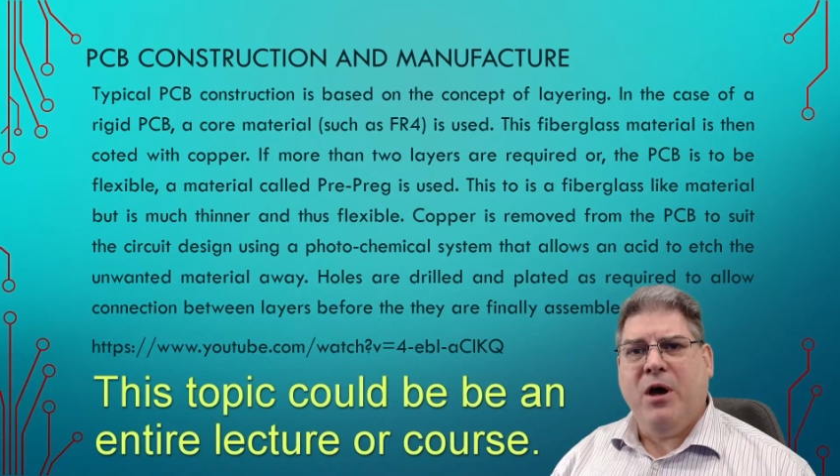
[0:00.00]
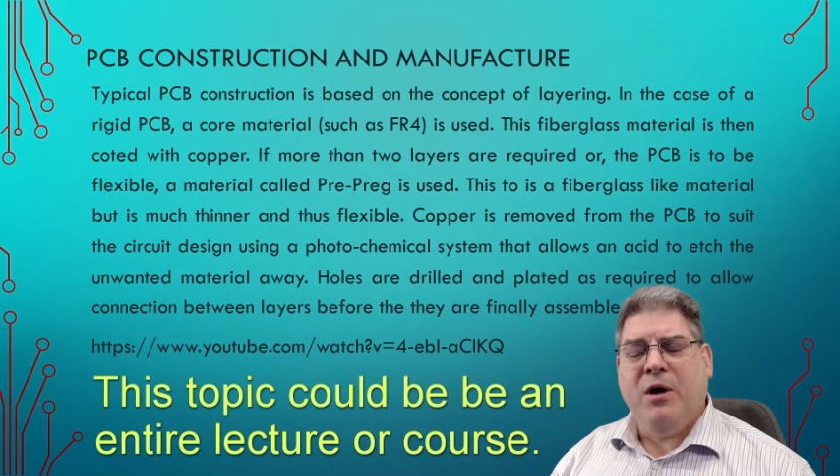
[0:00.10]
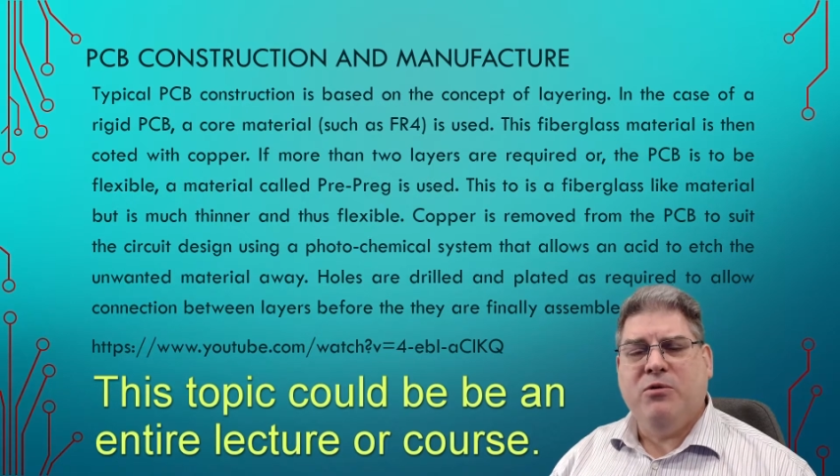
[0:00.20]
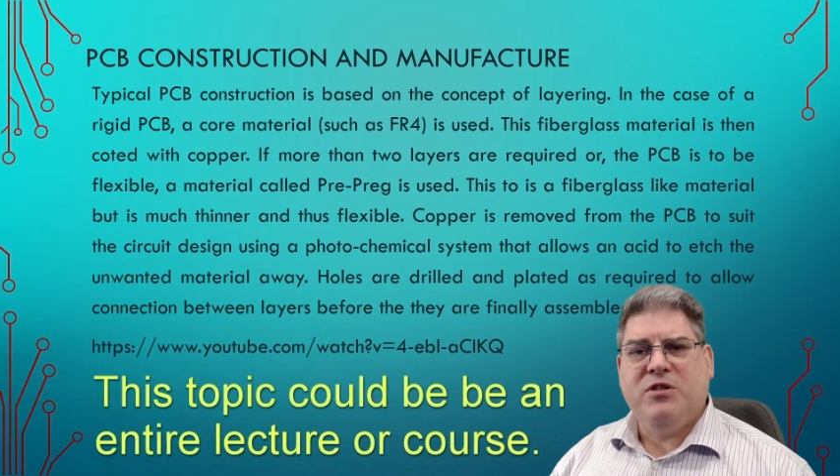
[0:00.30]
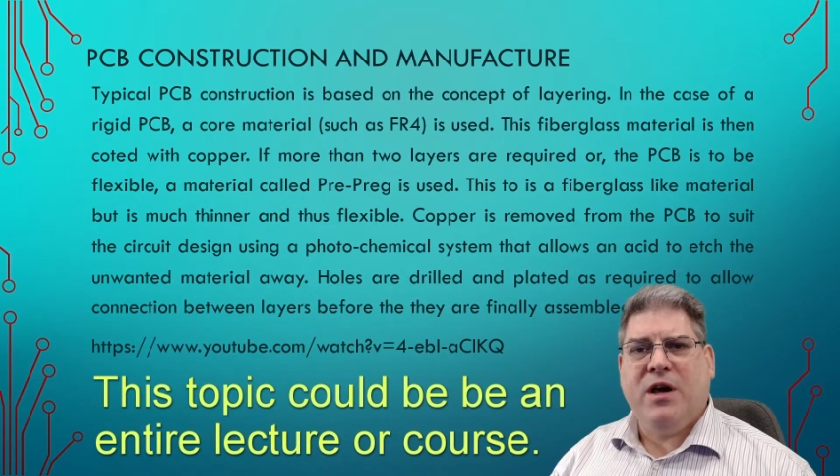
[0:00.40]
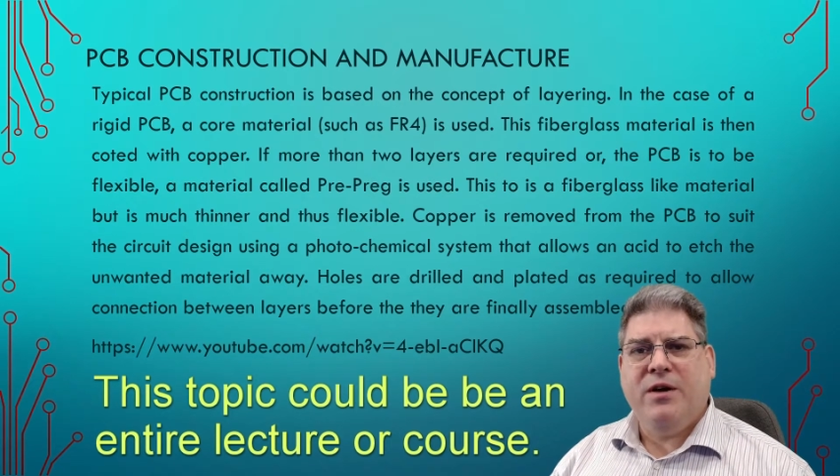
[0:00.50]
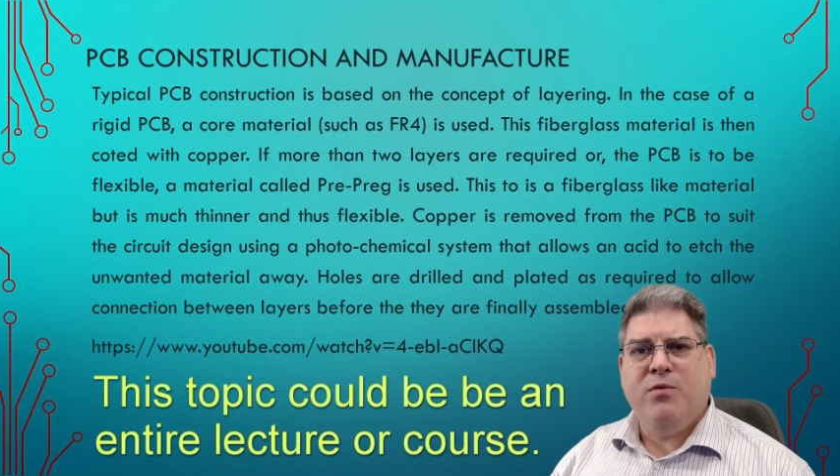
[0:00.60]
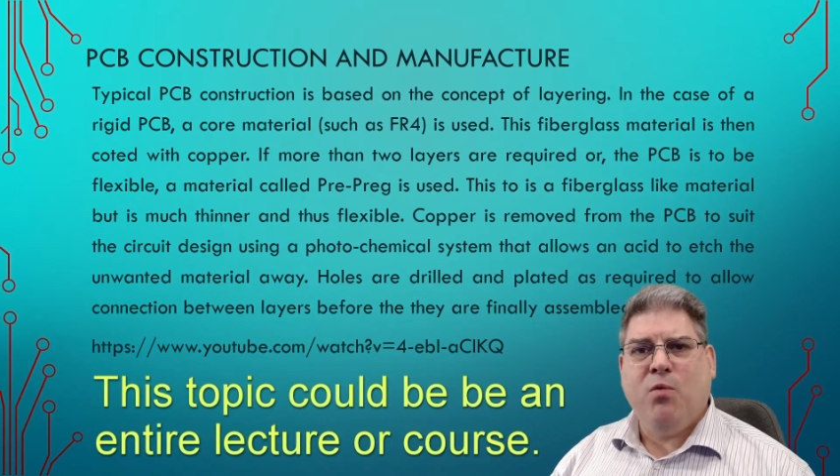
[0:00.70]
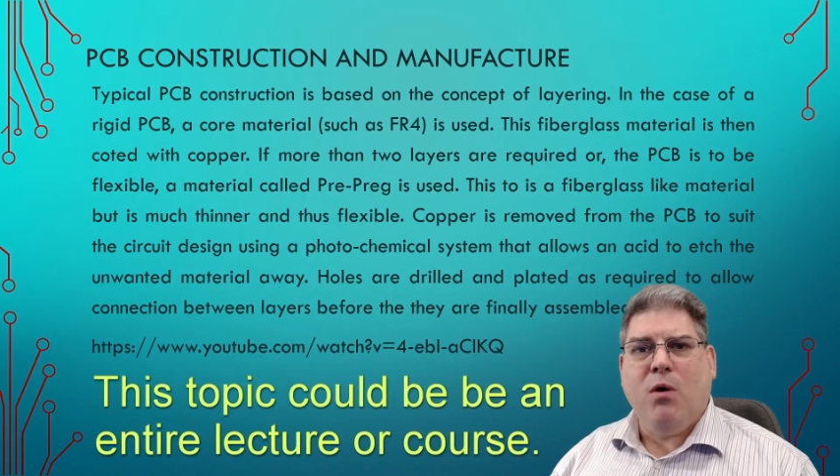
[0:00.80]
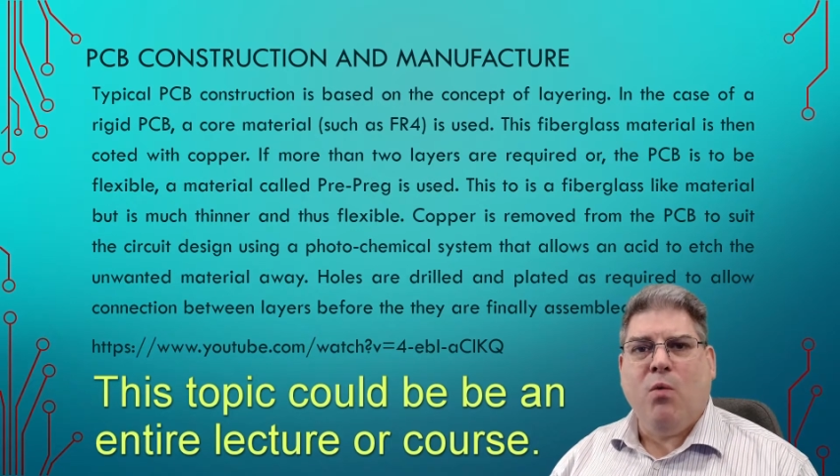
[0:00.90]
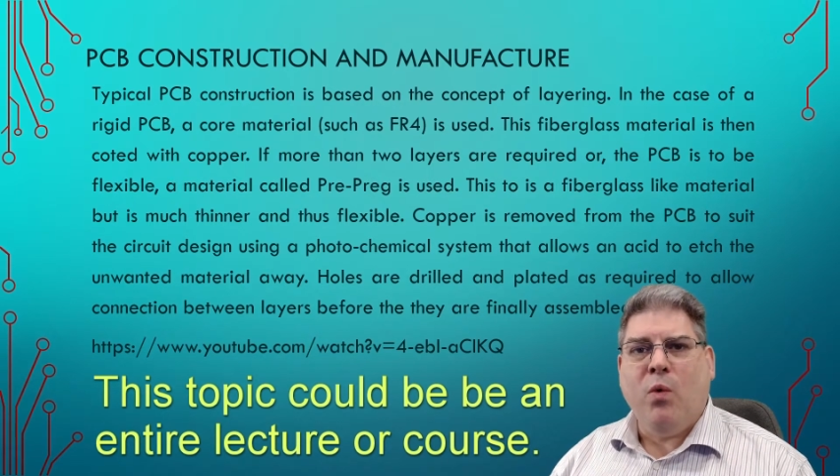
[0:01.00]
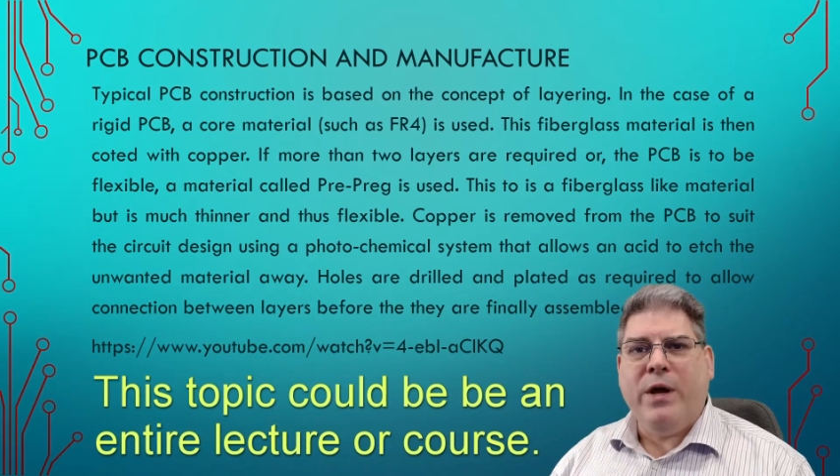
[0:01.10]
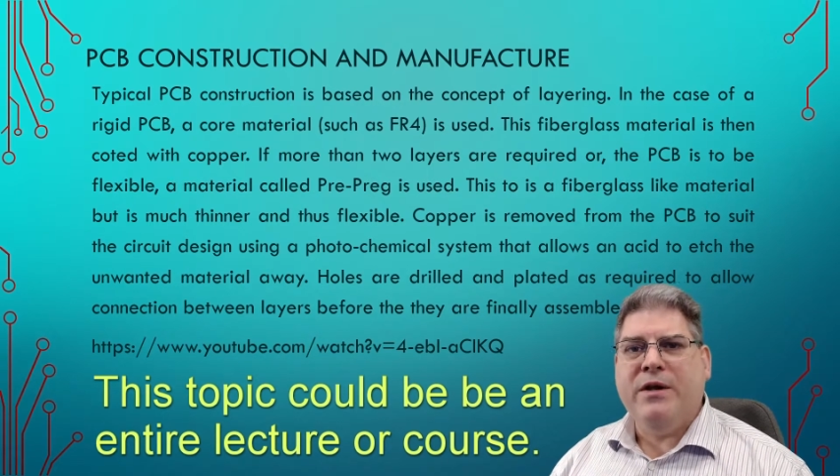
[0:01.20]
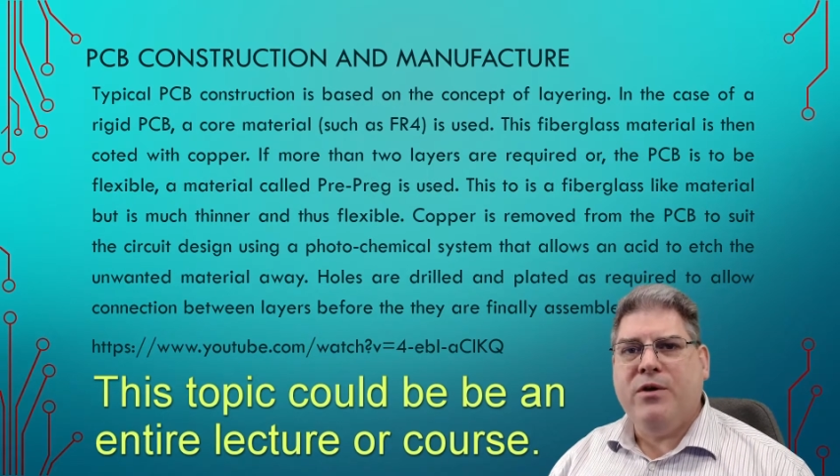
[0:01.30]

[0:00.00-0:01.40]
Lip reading: outside what we